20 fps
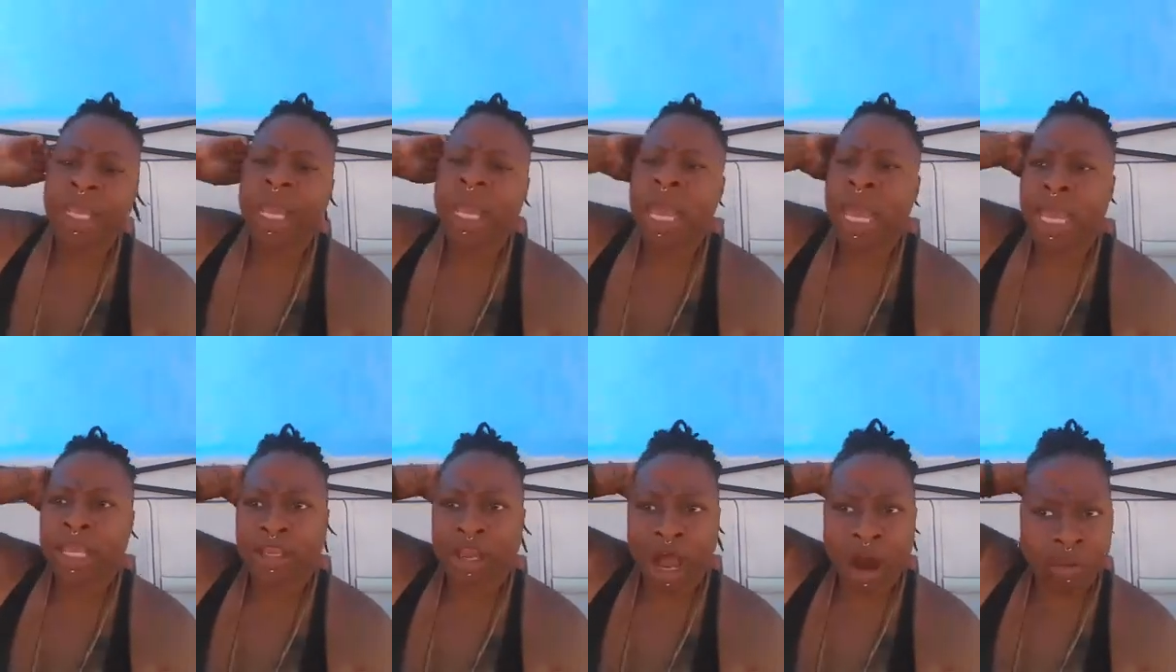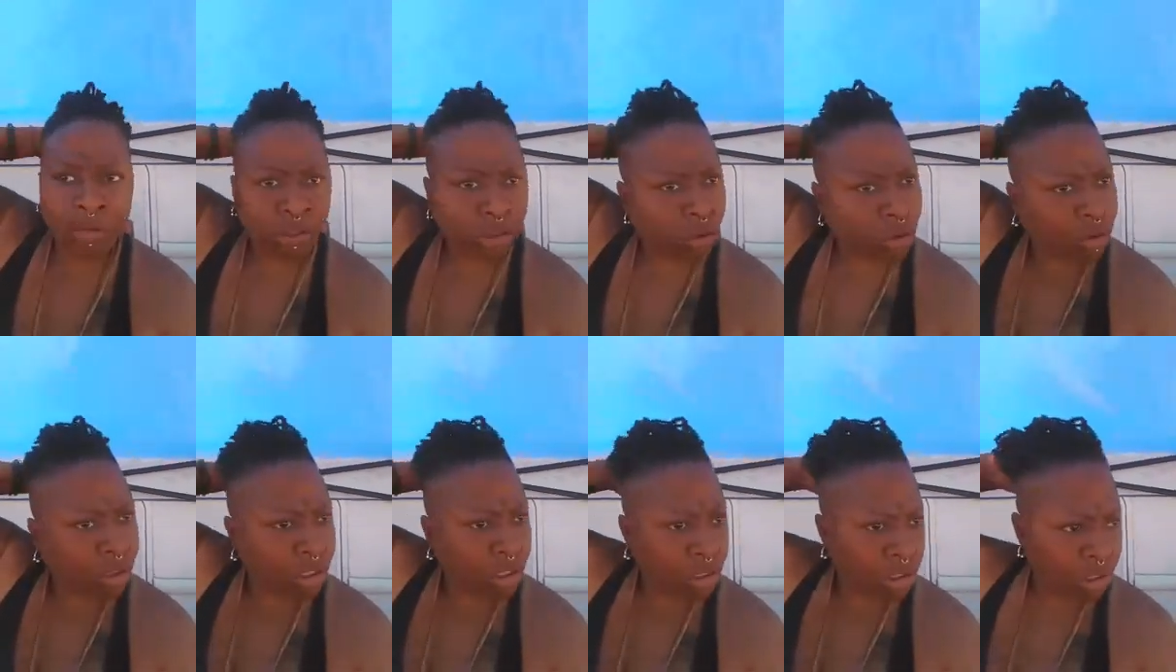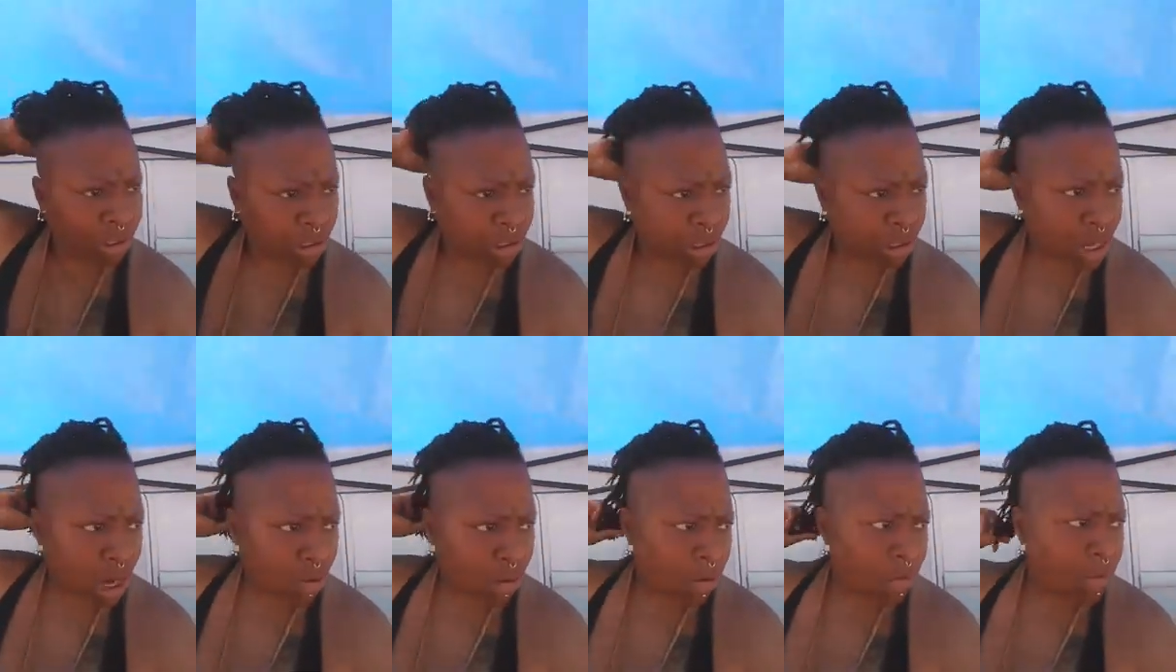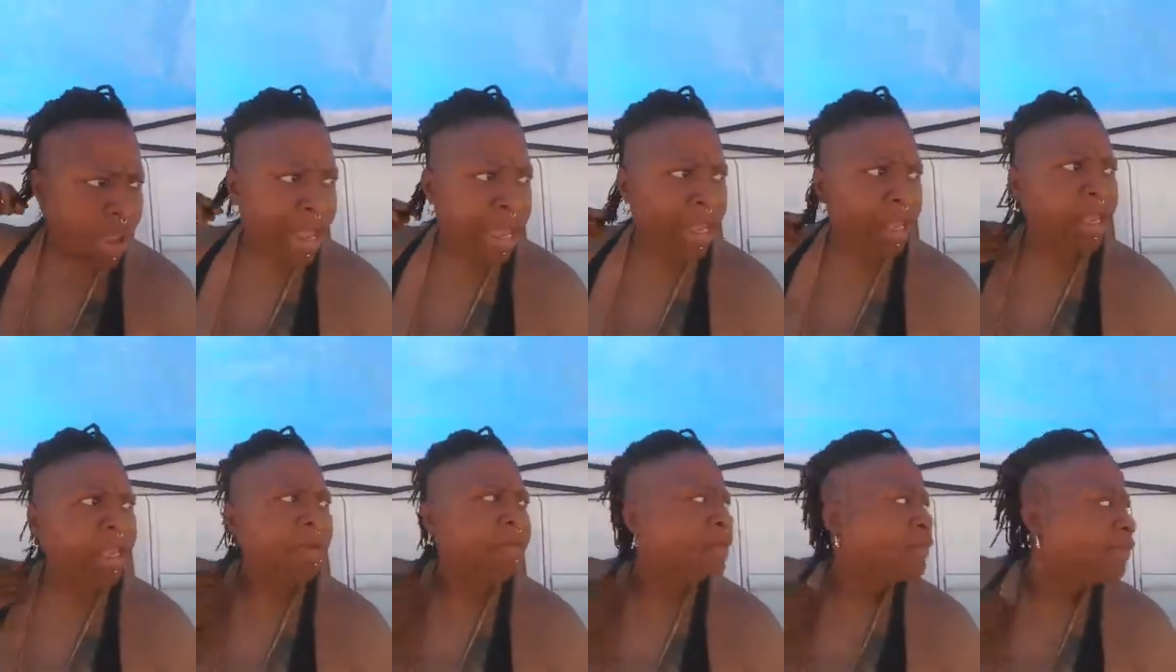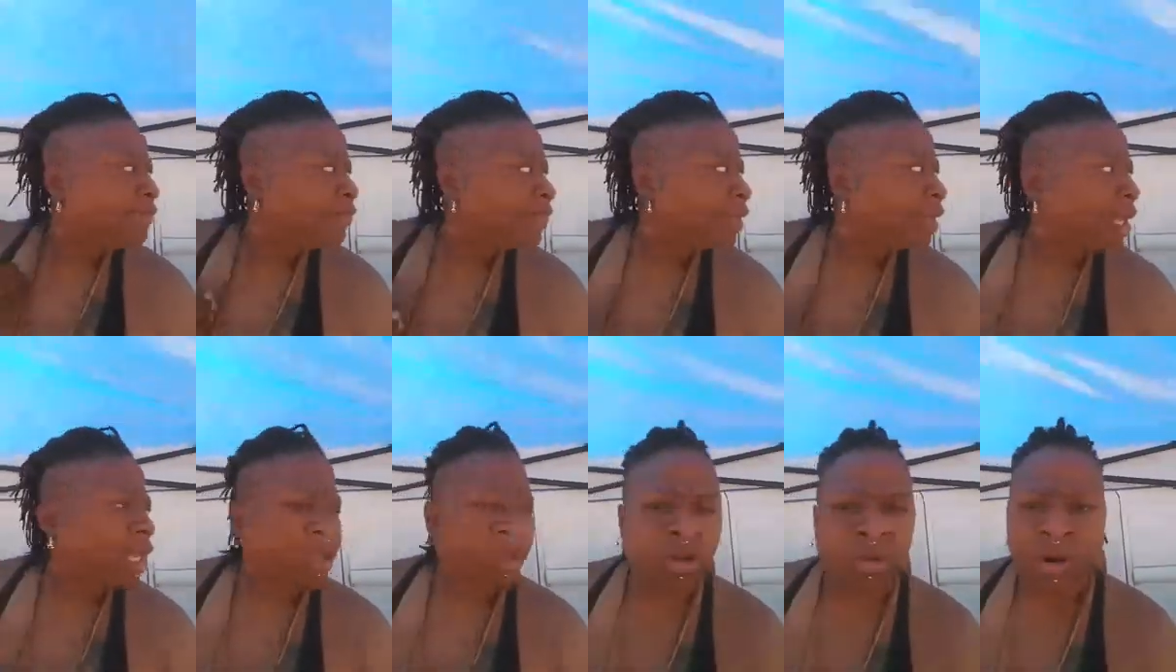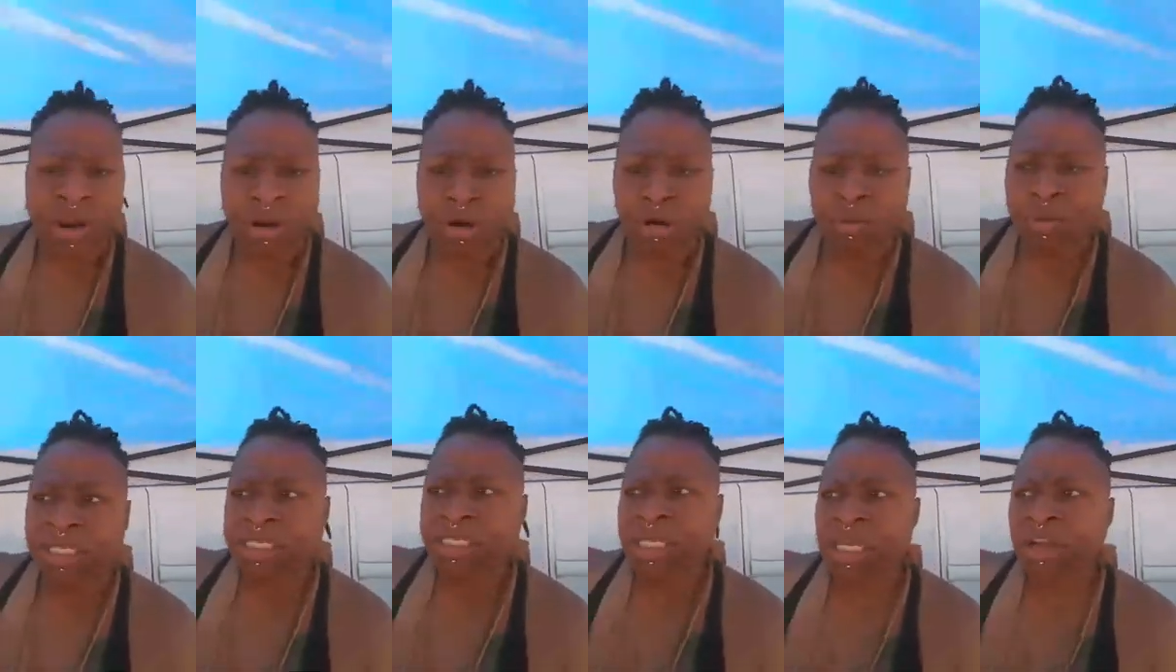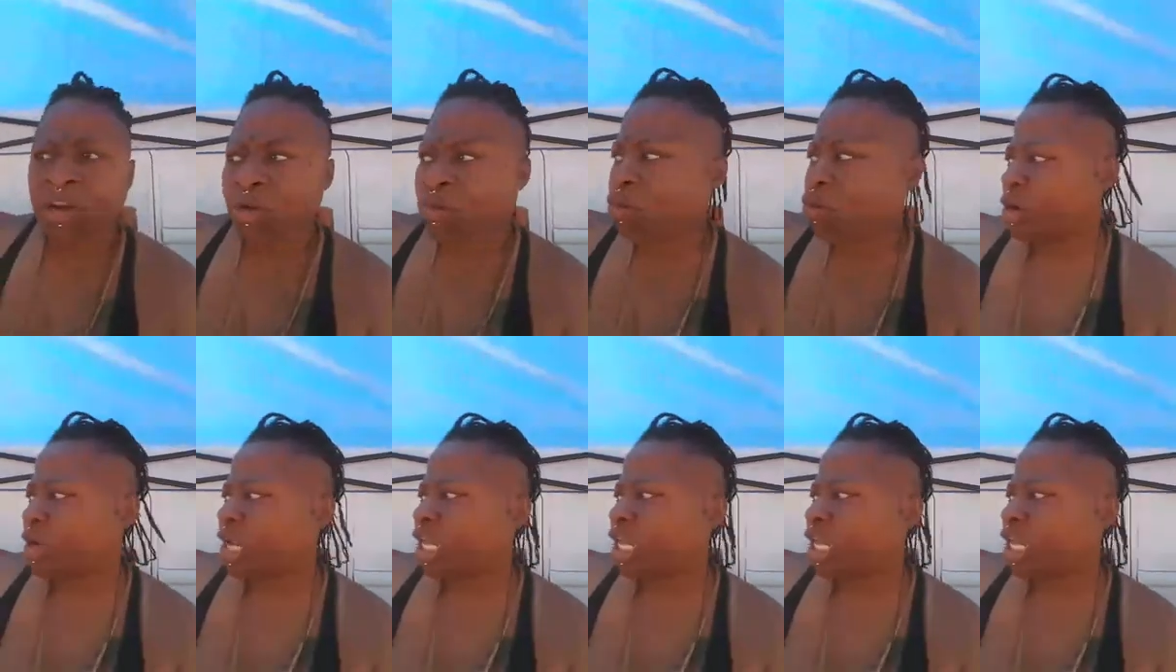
and y'all was going to go away, and you wasn't going to be seen no more.